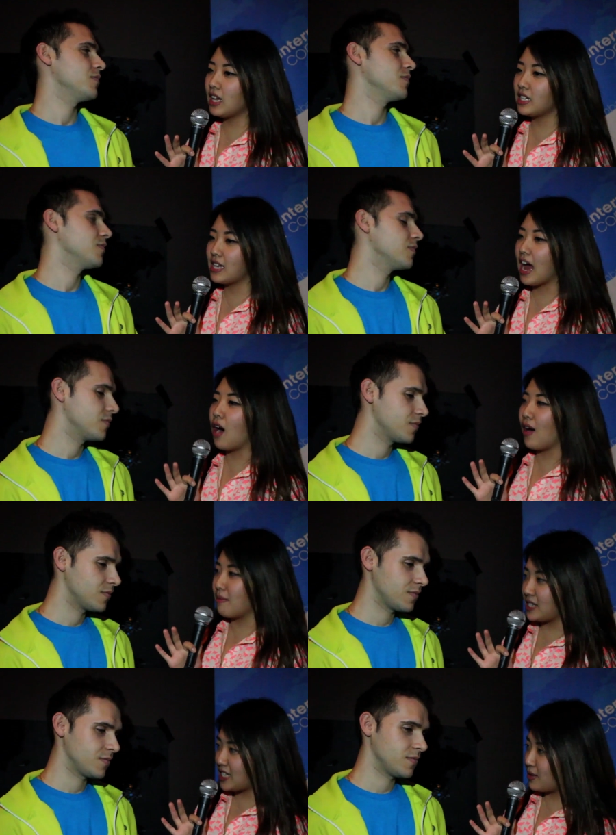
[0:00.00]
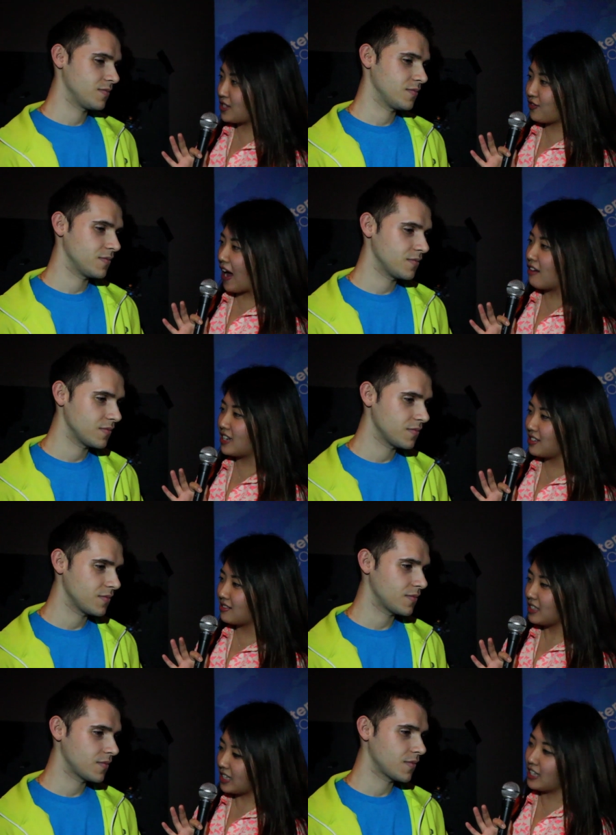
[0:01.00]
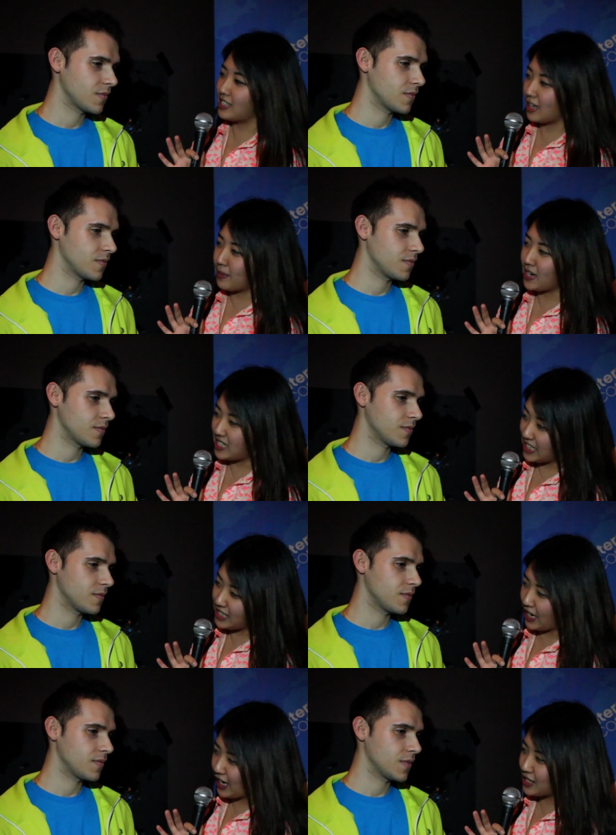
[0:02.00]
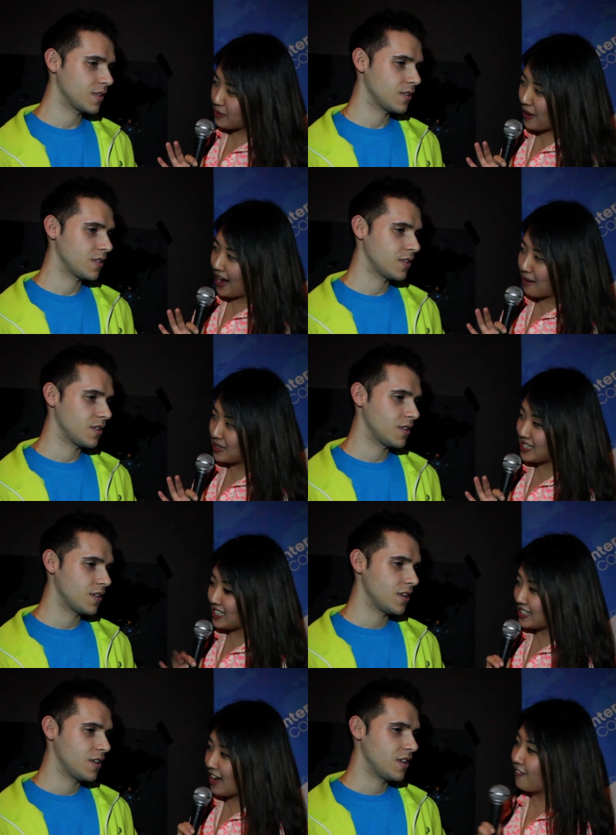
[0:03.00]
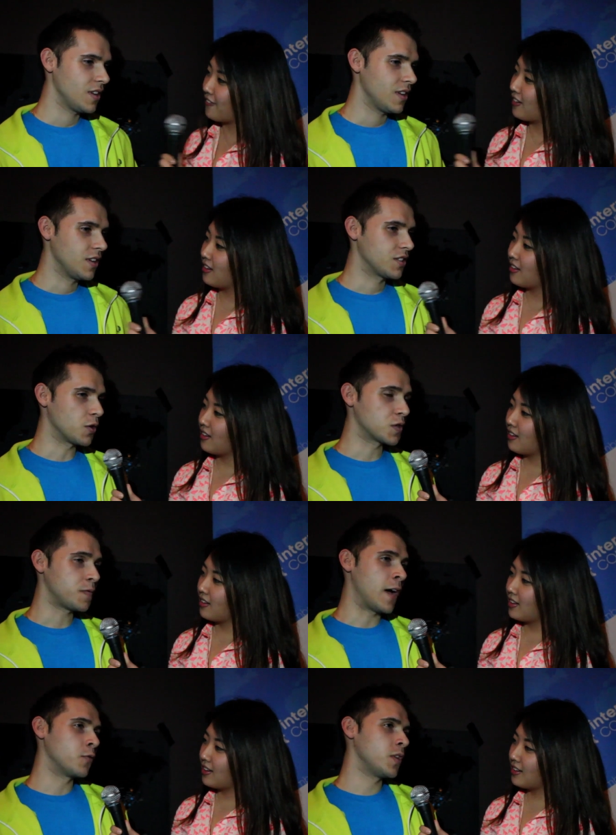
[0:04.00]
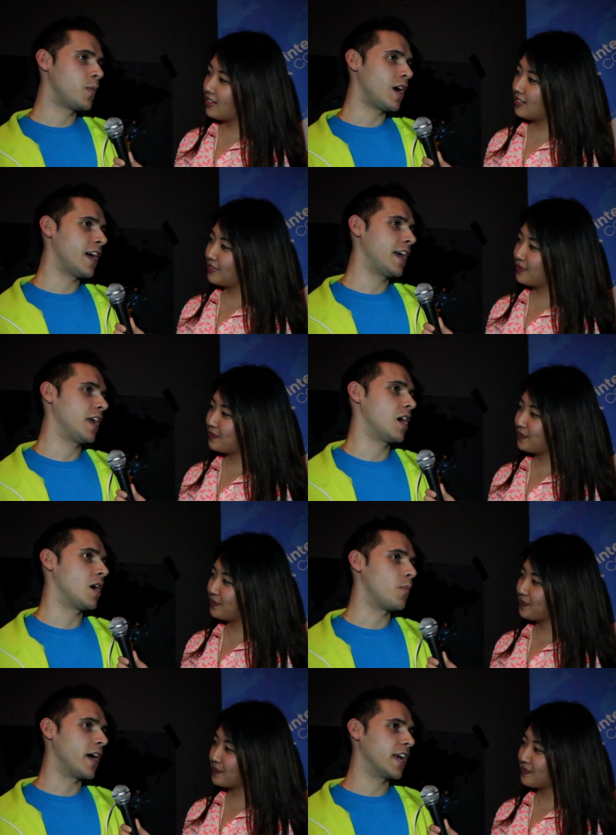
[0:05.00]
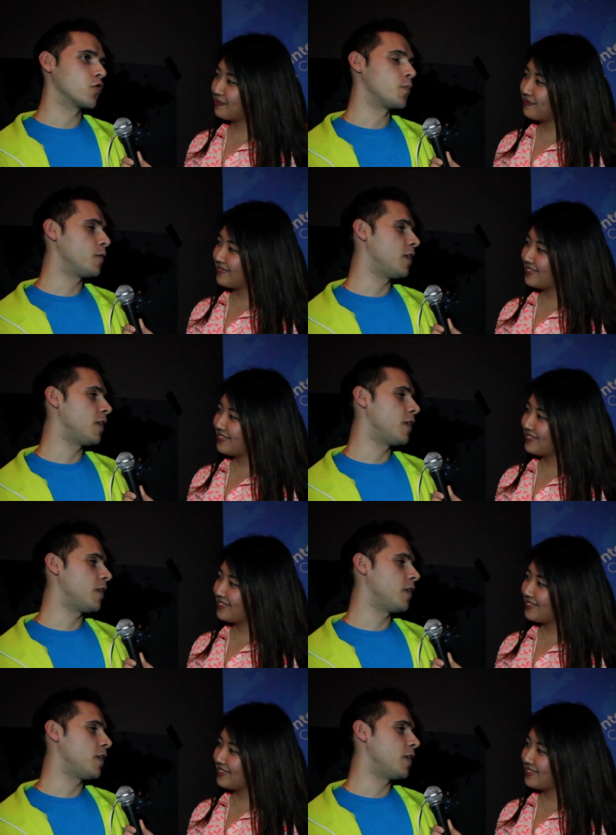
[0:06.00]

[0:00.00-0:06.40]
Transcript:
Speaker 1: us how Embassii was found and tell us a little bit of details about Embassii itself.
Speaker 2: So it's founded by, uh, by a group of